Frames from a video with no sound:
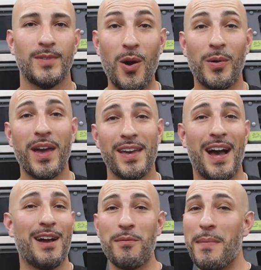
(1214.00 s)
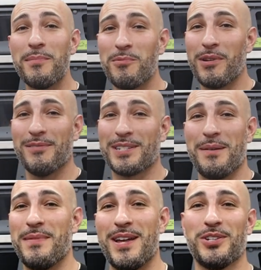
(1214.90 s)
Okay, I remembered what I was
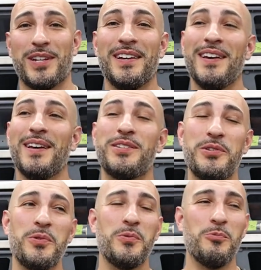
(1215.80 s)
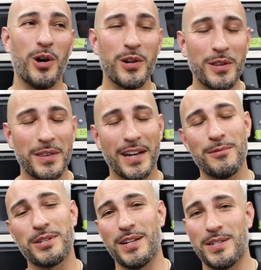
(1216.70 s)
going to mention. So one other thing
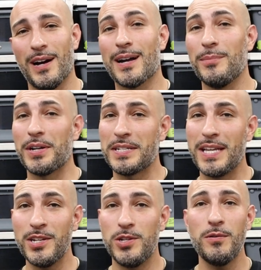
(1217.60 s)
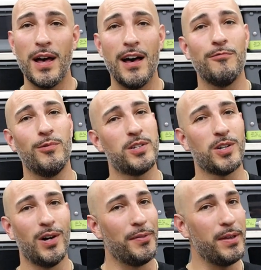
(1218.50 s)
I was going to talk about is they do have what's
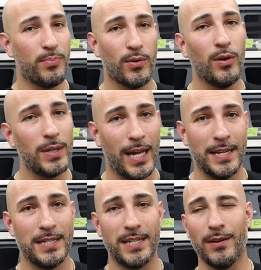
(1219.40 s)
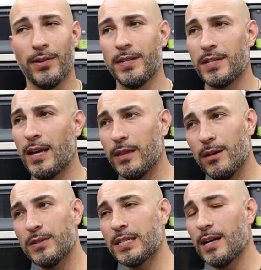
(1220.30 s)
called the Proline series, and
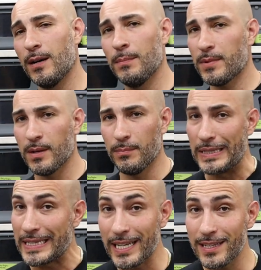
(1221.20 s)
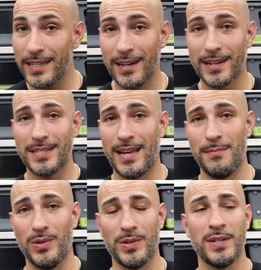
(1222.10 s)
those come completely
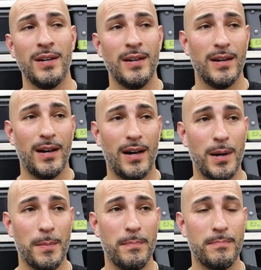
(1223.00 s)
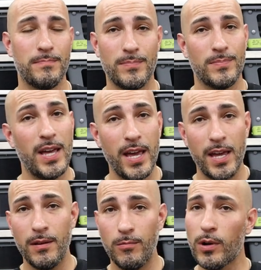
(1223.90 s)
unassembled. Uh,
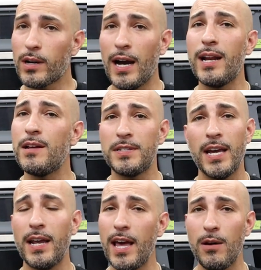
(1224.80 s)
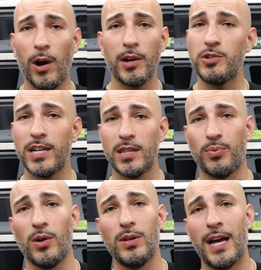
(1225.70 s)
they were kind of saying, hey, why don't you get the
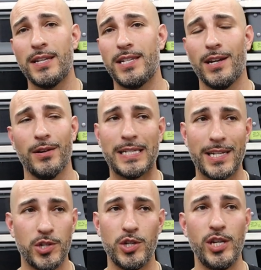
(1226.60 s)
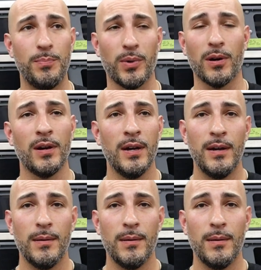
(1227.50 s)
Proline series? It's cheaper.